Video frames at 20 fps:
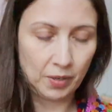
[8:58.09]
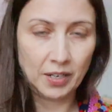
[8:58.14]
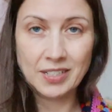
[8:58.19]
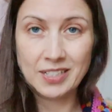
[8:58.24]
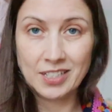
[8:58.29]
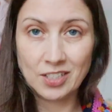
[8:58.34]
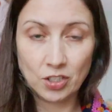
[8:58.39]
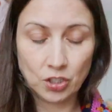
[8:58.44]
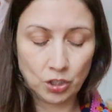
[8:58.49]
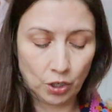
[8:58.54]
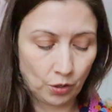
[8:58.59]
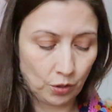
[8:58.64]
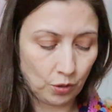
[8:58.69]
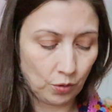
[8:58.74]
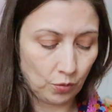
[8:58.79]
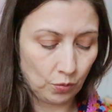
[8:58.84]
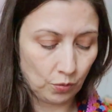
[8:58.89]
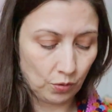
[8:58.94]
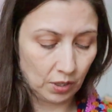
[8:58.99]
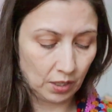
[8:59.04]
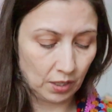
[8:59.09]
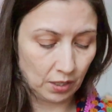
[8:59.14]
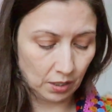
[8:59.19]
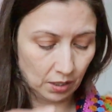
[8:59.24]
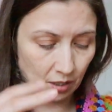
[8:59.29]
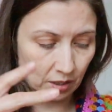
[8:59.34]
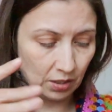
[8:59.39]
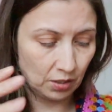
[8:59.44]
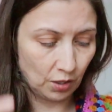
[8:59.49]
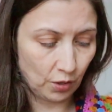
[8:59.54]
but I did show you the
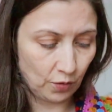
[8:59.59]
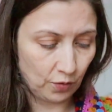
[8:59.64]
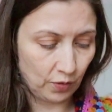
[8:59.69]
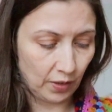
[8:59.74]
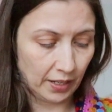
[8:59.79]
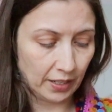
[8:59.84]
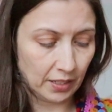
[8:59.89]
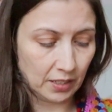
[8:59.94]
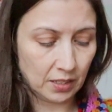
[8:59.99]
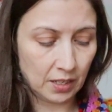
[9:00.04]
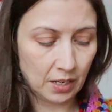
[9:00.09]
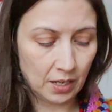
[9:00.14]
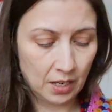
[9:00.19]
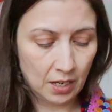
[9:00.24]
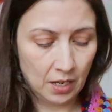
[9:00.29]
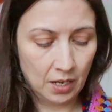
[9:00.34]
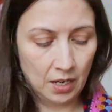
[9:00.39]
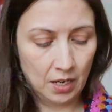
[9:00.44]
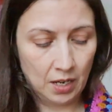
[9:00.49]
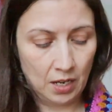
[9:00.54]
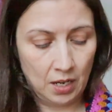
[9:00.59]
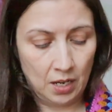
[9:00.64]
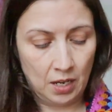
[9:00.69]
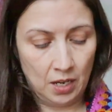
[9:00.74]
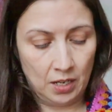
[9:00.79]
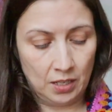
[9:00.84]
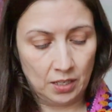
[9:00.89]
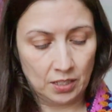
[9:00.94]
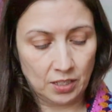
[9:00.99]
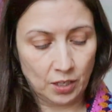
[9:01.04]
snowflakes
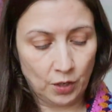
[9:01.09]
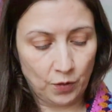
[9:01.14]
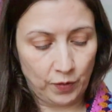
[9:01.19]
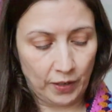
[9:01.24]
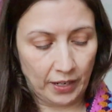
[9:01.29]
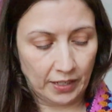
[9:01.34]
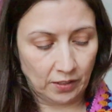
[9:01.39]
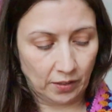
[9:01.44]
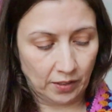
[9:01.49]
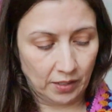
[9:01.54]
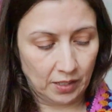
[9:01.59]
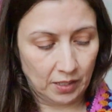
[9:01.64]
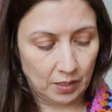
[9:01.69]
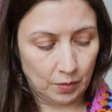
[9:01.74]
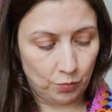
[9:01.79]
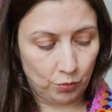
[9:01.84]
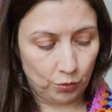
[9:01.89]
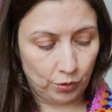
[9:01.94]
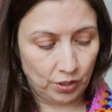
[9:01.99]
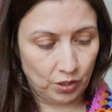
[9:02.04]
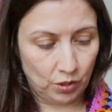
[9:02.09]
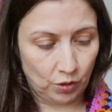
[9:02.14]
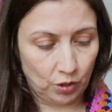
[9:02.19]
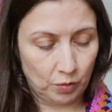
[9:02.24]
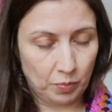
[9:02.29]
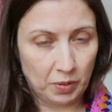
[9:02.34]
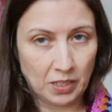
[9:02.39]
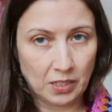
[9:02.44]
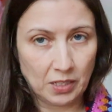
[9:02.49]
I had embroidered on the